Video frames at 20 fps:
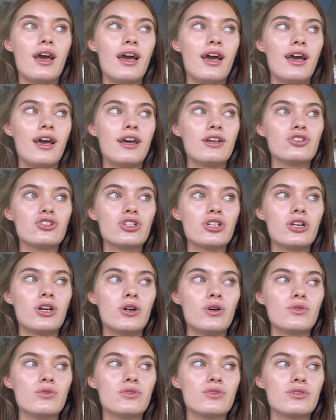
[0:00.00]
And she
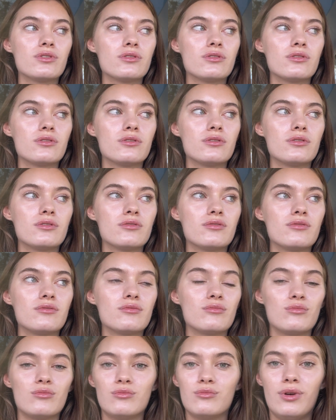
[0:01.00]
goes,
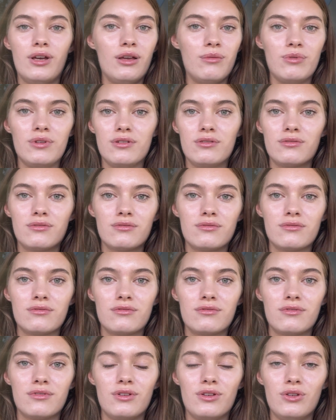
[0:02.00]
baby,
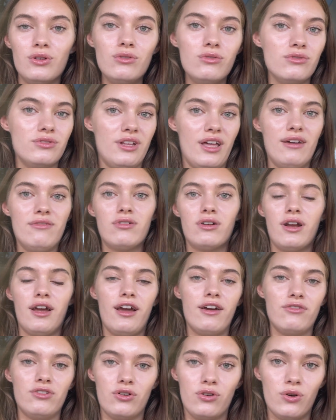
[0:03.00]
you'll never
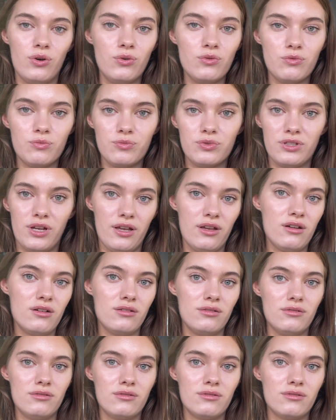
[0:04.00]
have your own cycle.
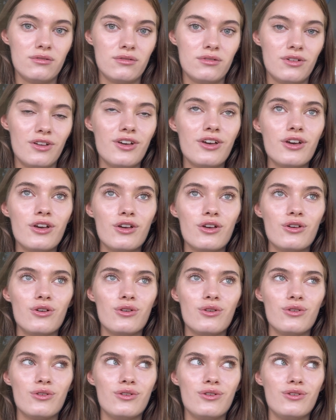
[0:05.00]

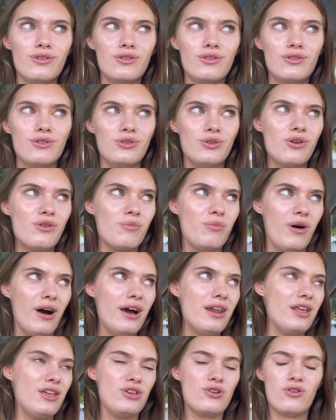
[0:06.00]
Your
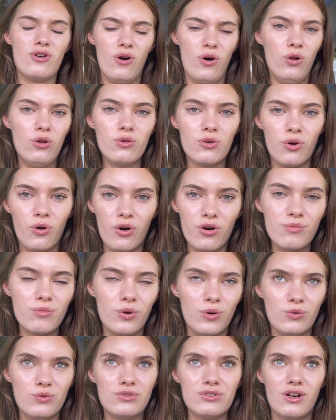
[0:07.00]
body, your
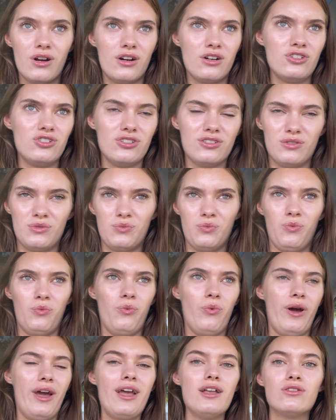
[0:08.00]
hormones are just
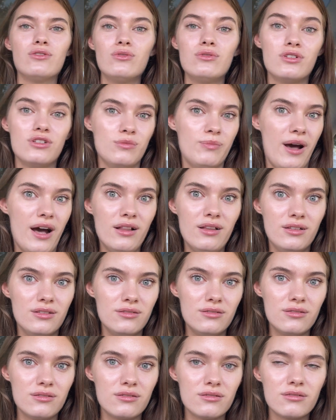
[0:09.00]
way too
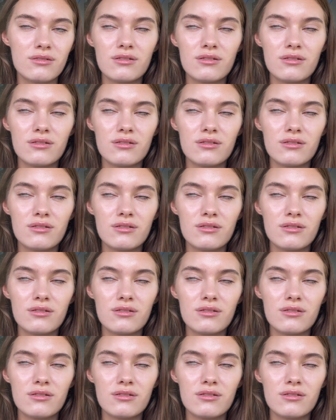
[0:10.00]
disbalanced.